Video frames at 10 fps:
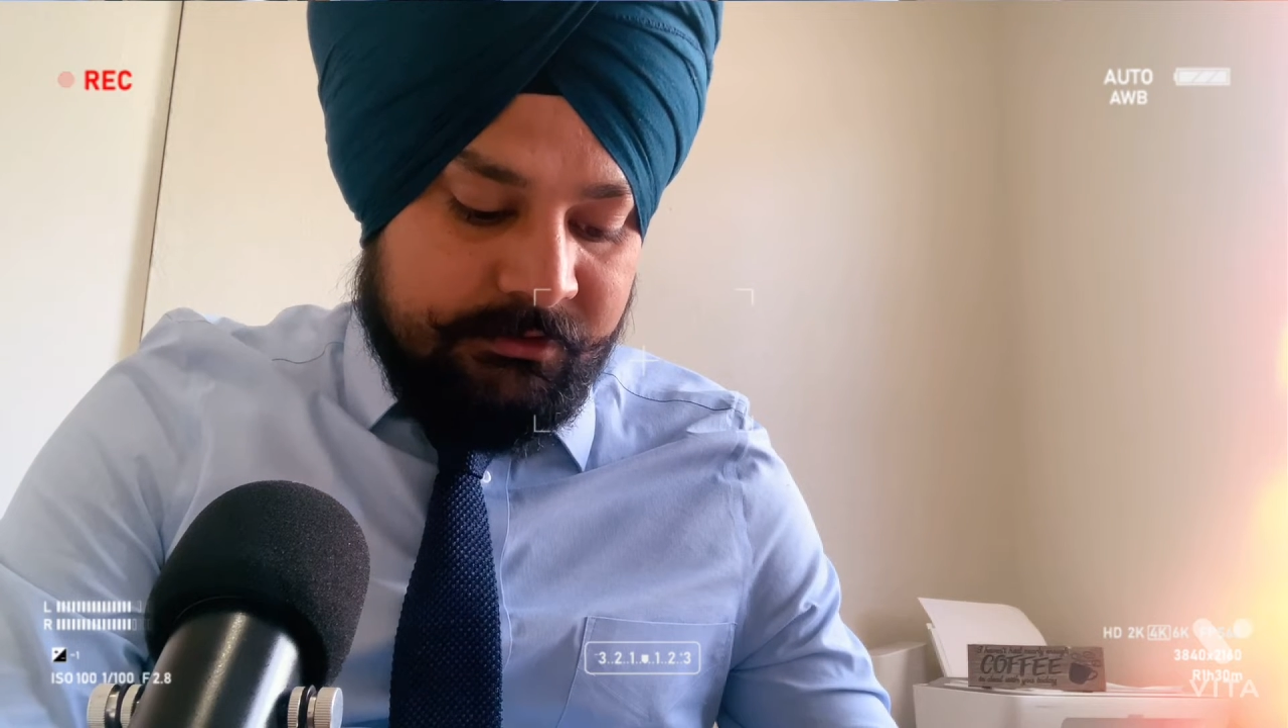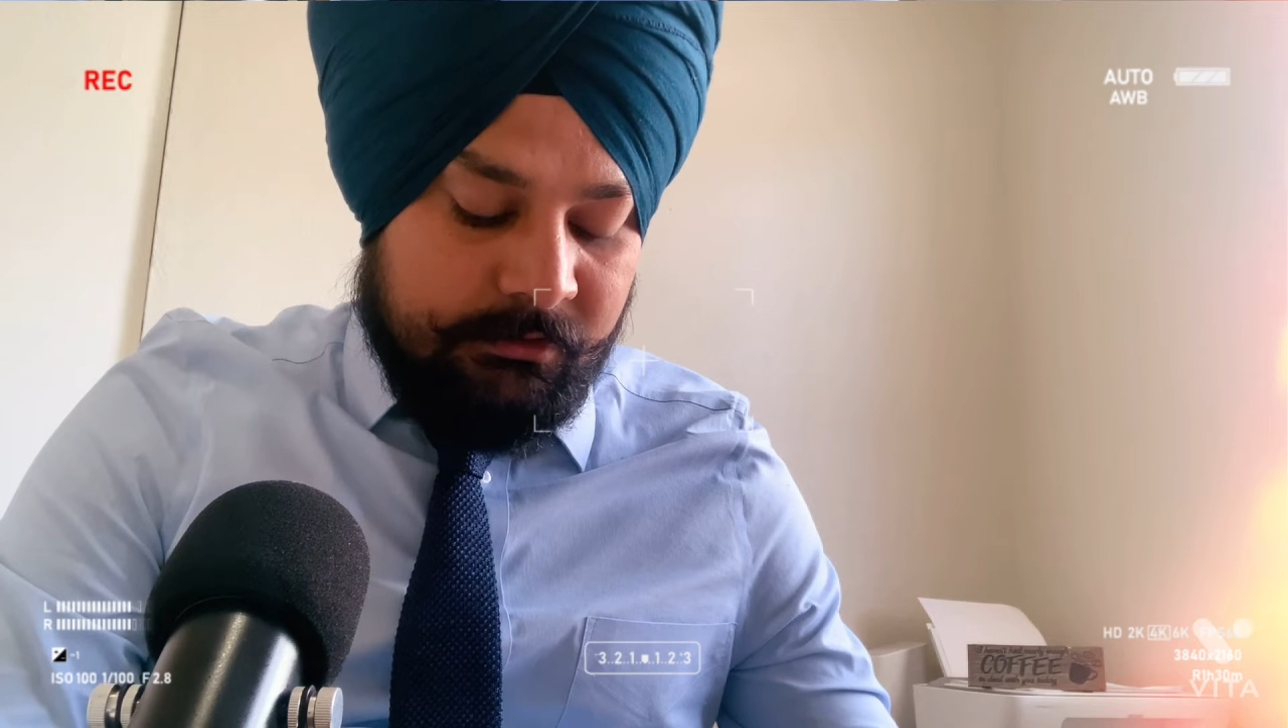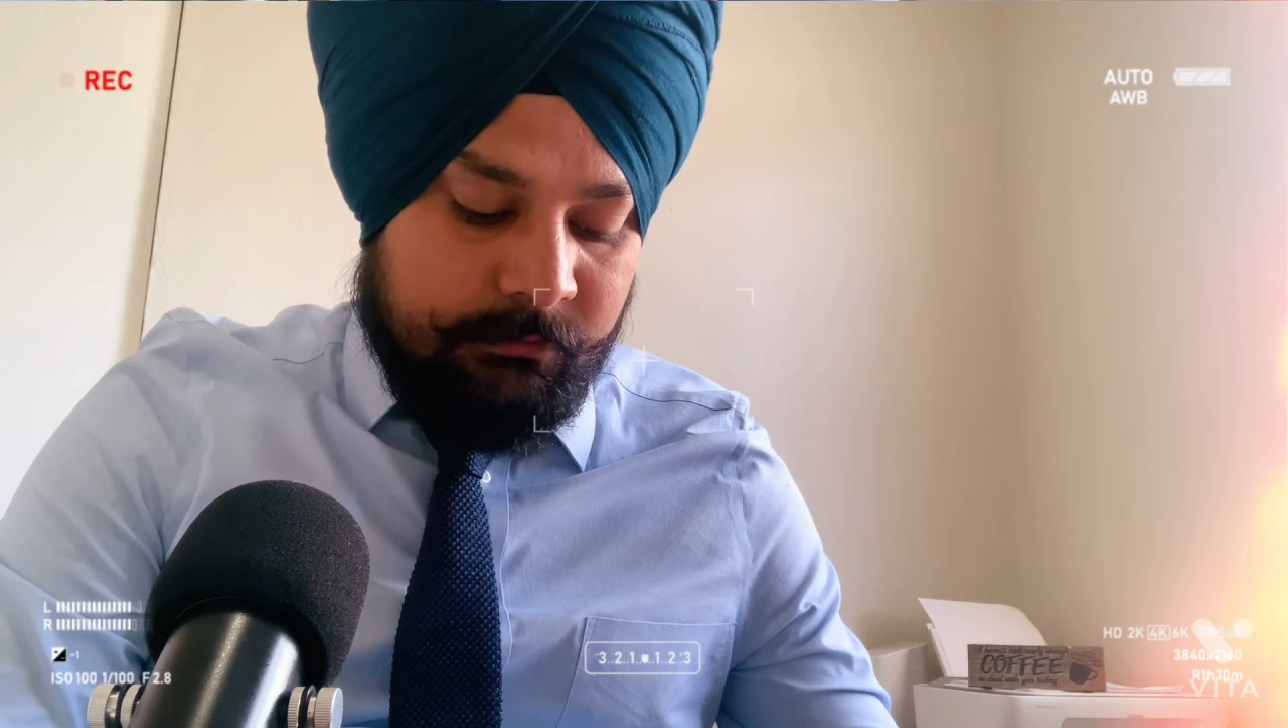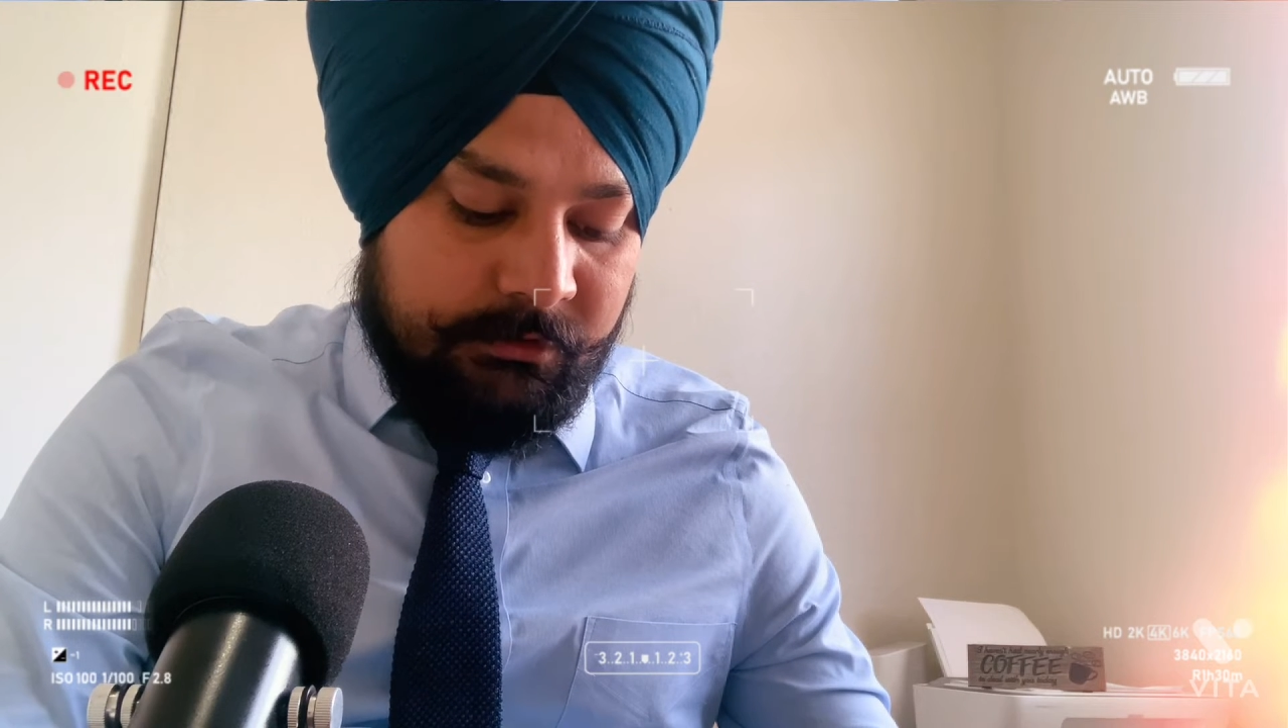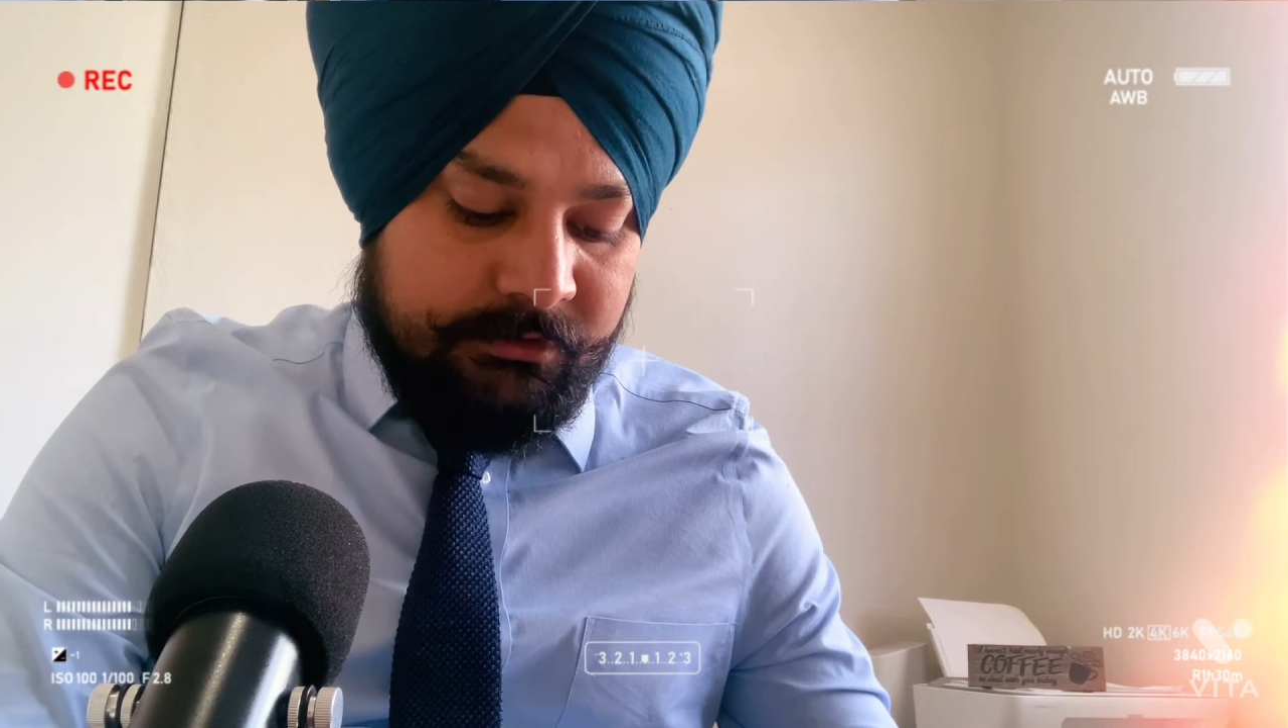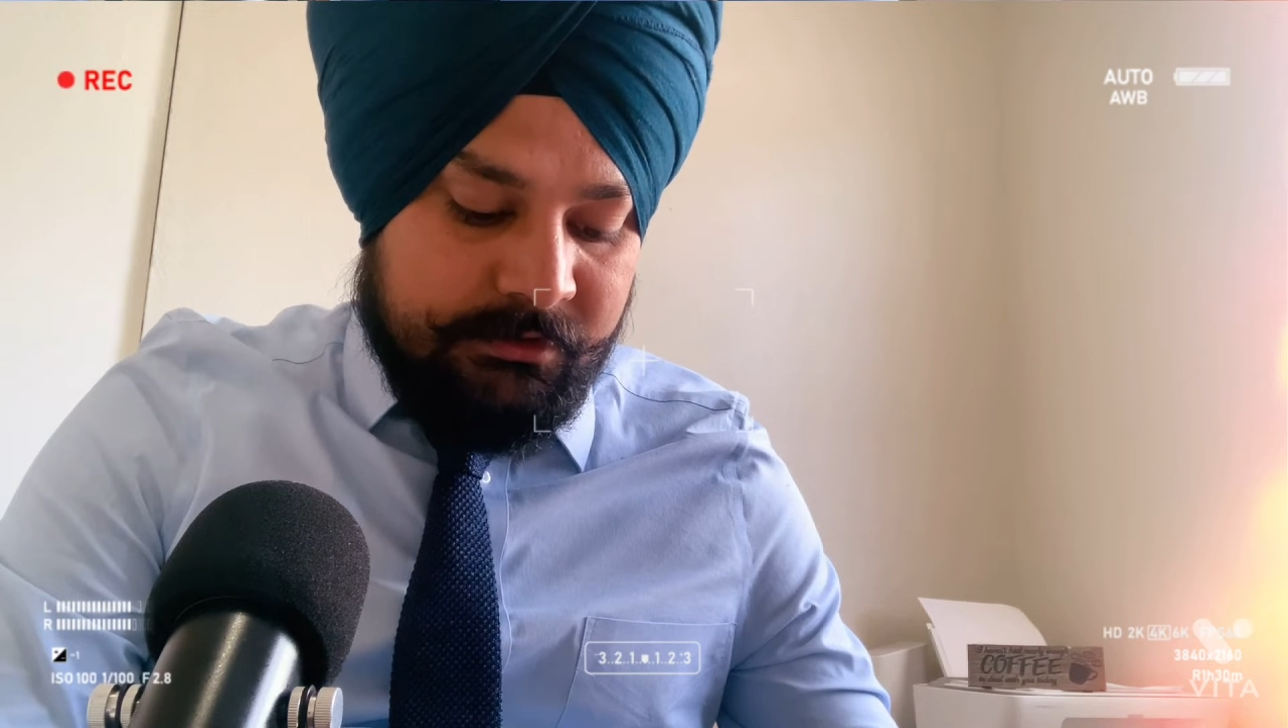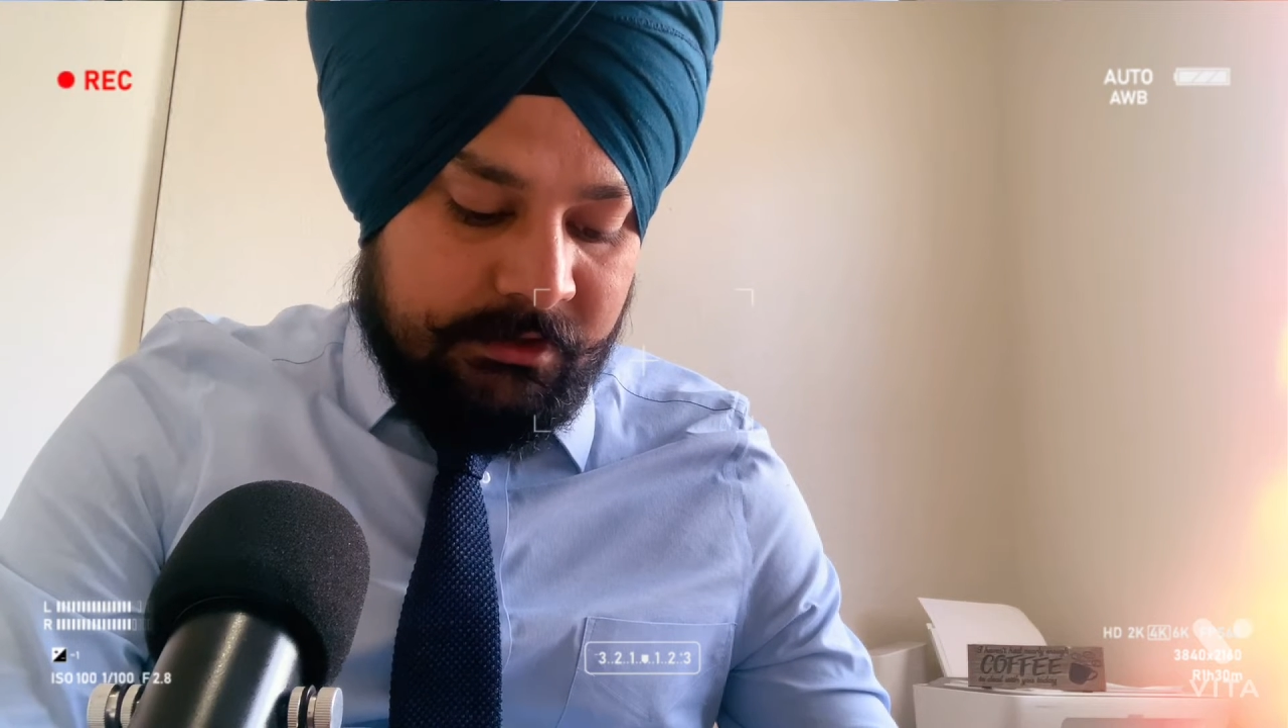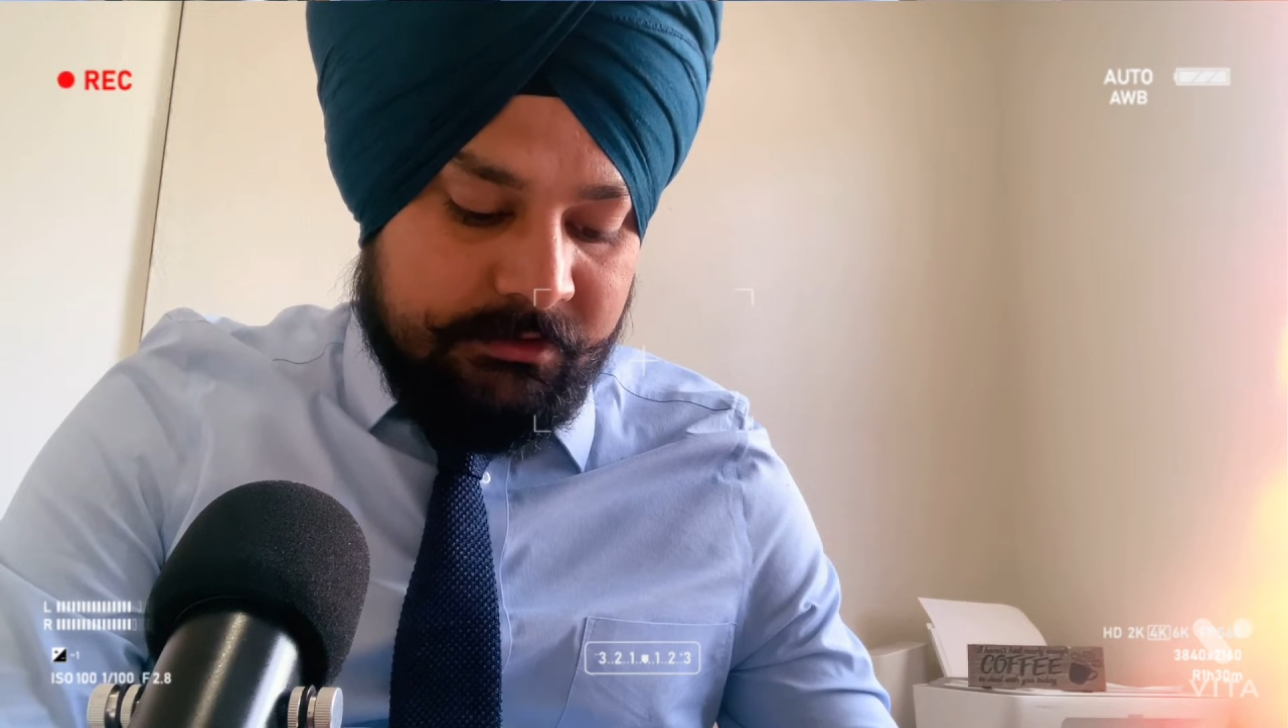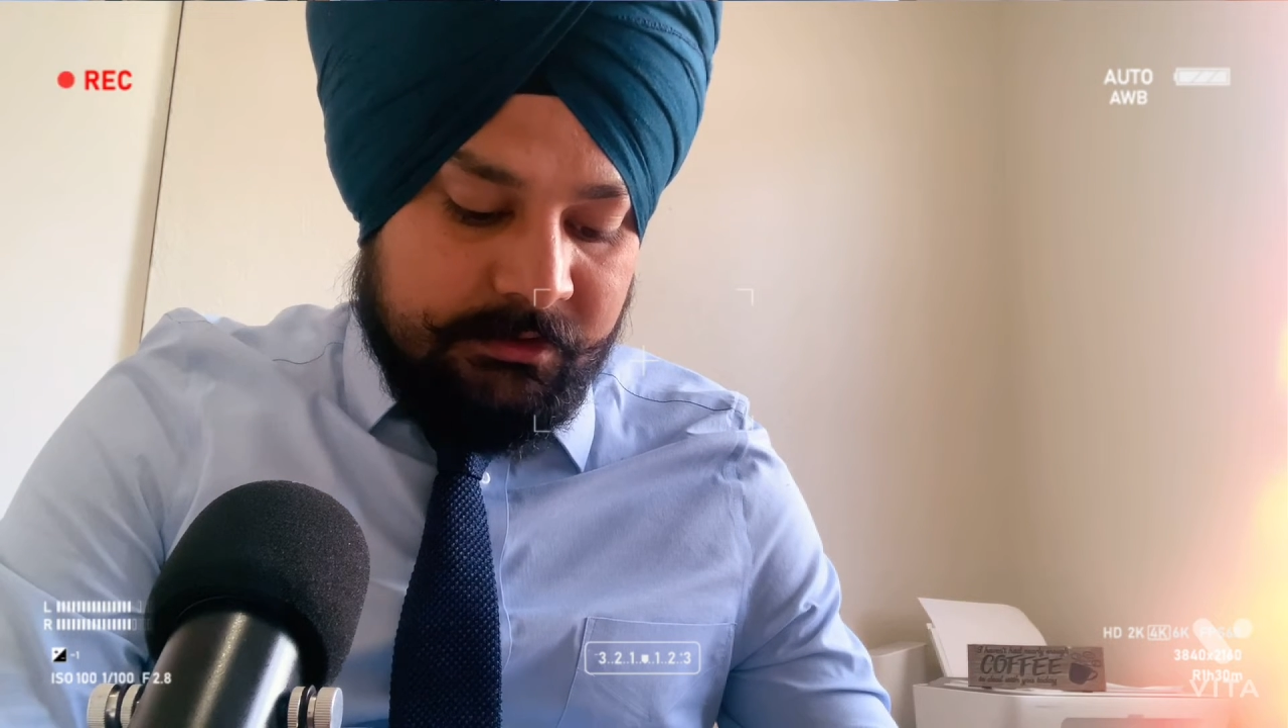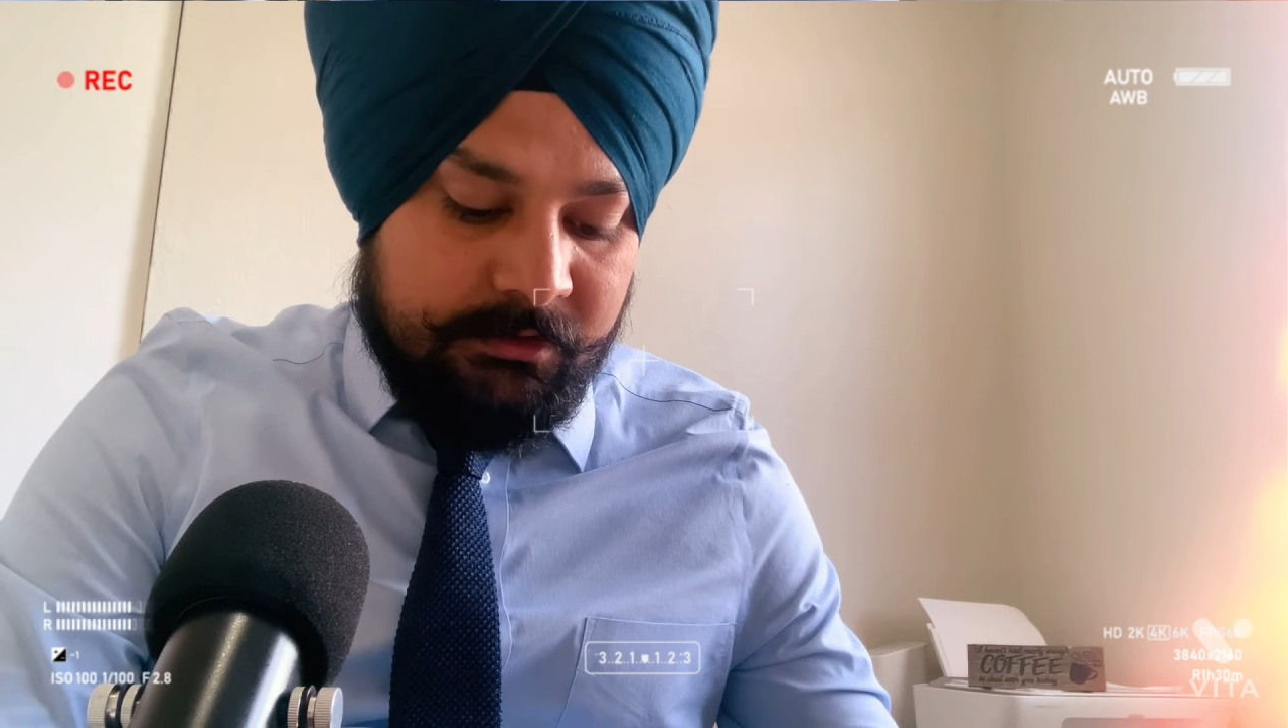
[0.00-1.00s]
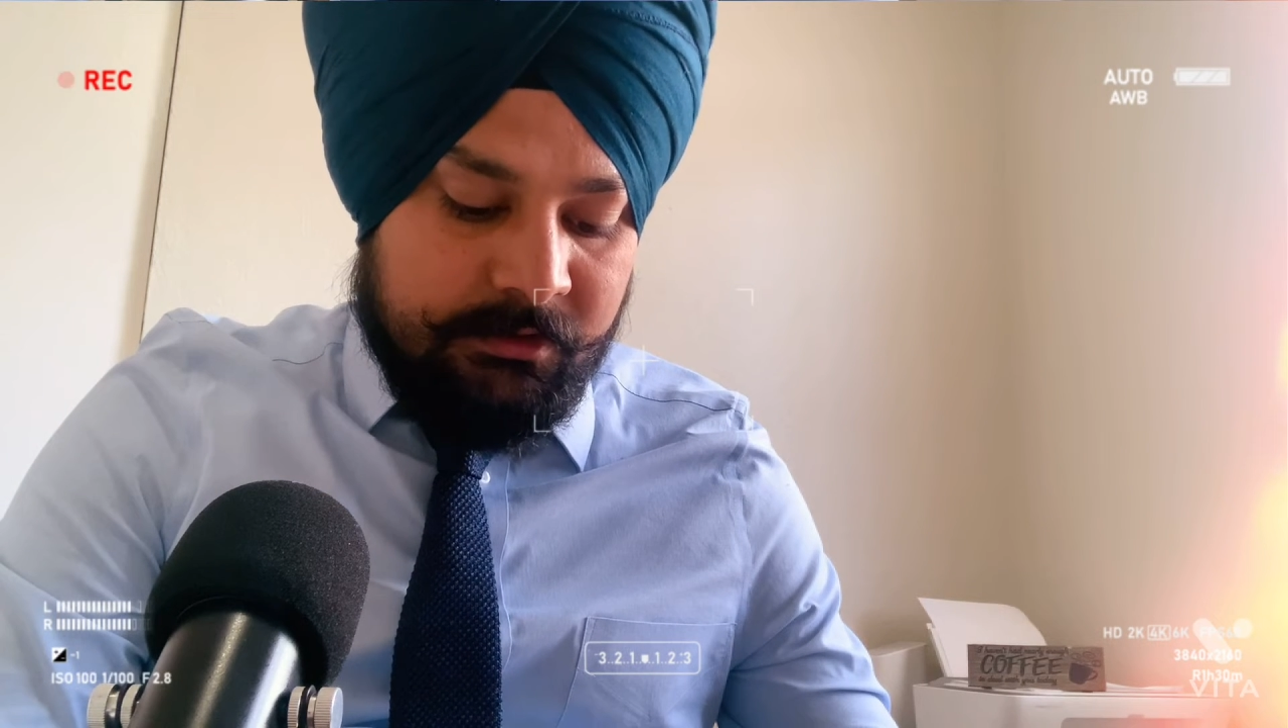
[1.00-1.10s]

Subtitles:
emerged at yet